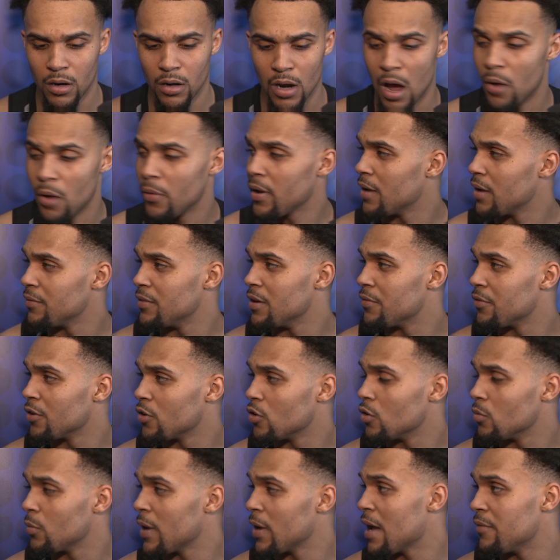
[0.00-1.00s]
No, we have
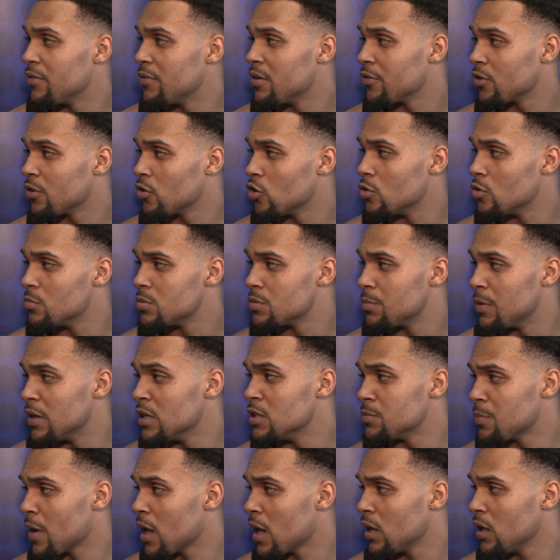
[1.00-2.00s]
different groups, but
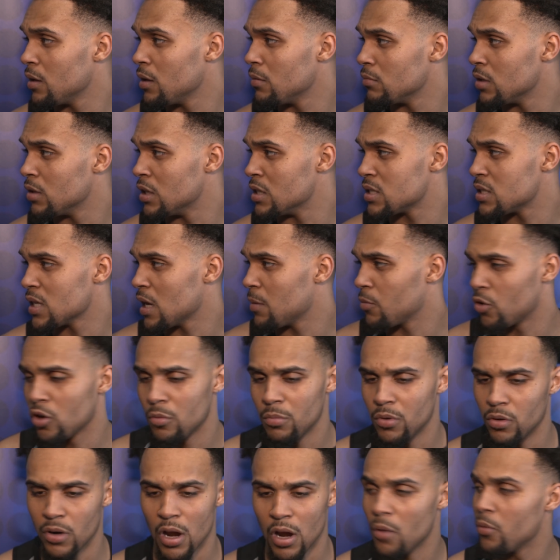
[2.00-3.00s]
he's probably in the same
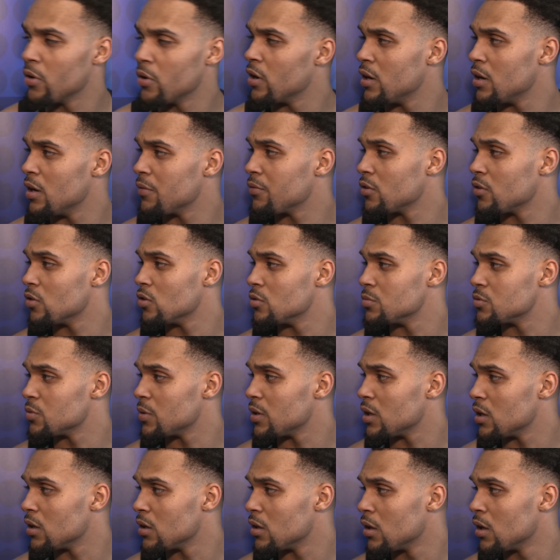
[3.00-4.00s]
group, but now we're in different groups
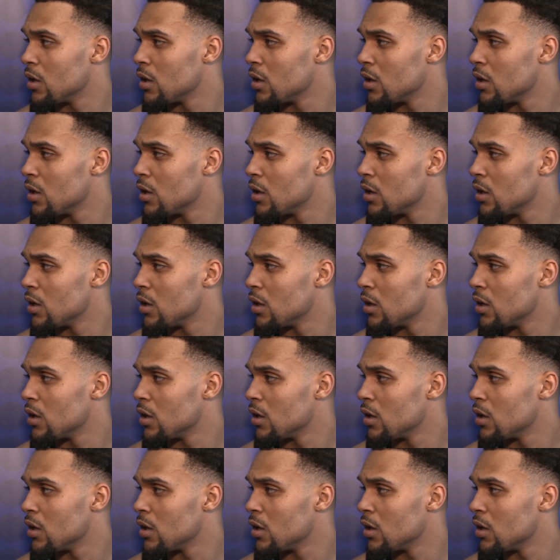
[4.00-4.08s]
with it.